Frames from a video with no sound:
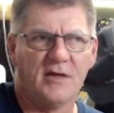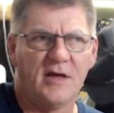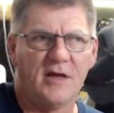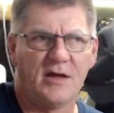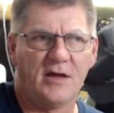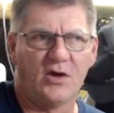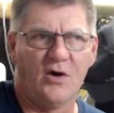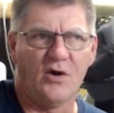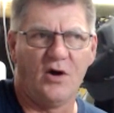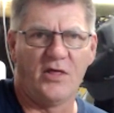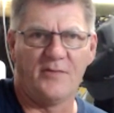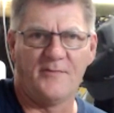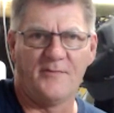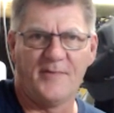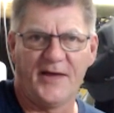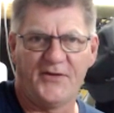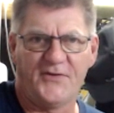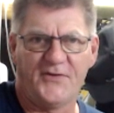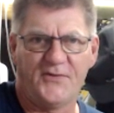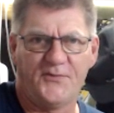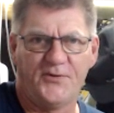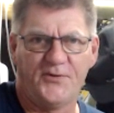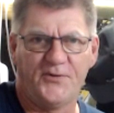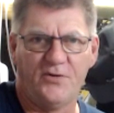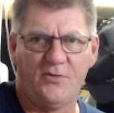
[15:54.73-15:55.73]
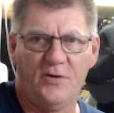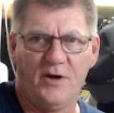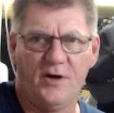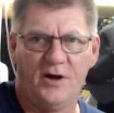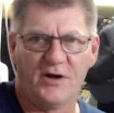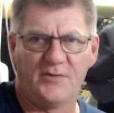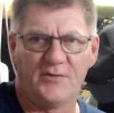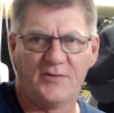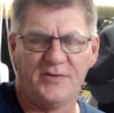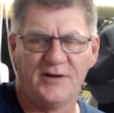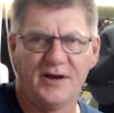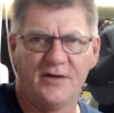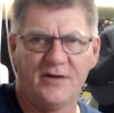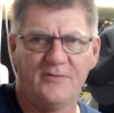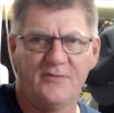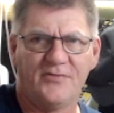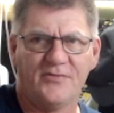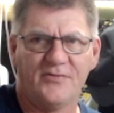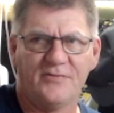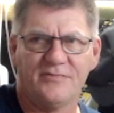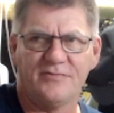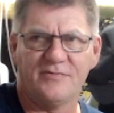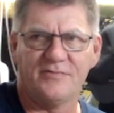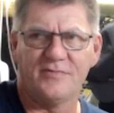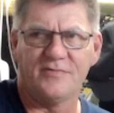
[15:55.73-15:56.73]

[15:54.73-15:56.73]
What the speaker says: a guy that makes you feel welcome. You don't want,